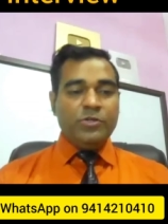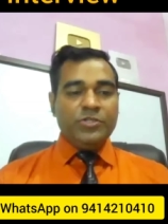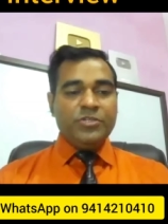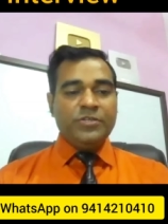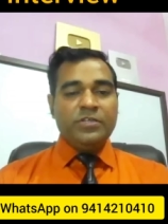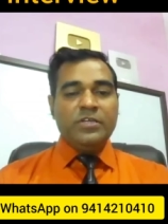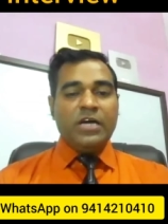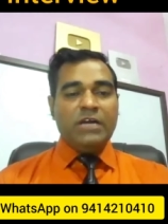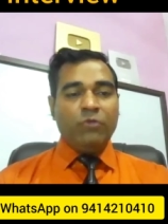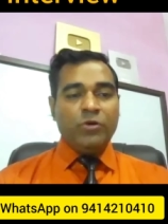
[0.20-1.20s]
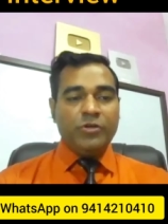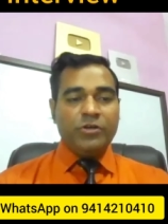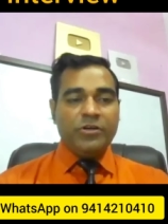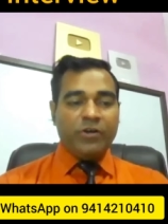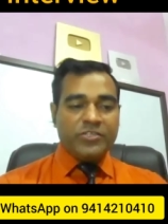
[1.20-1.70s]
Anuj, I want your
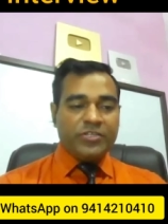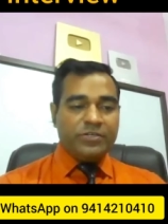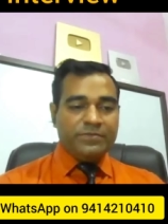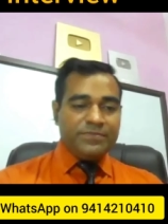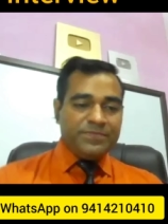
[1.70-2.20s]
introduction.